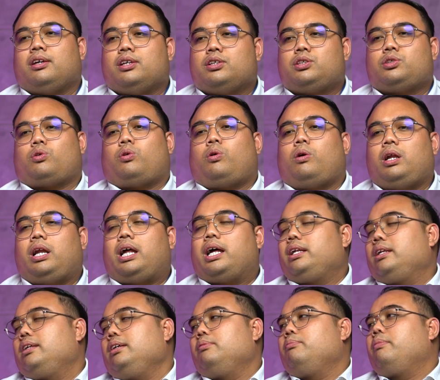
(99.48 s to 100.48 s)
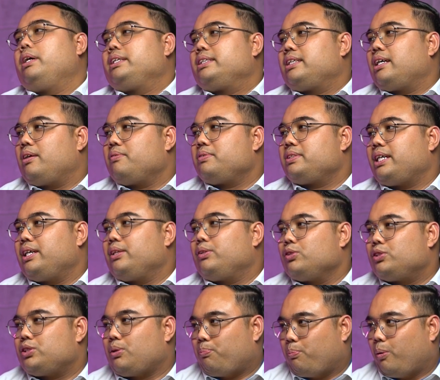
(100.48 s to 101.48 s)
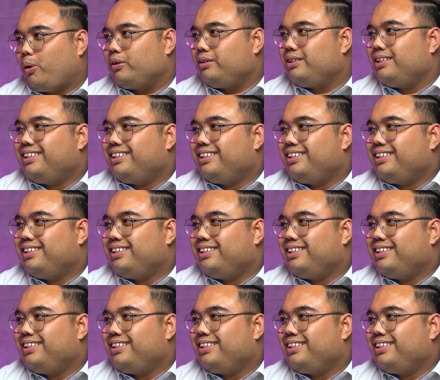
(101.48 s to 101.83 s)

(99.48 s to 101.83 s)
is all under MYStartup side to support.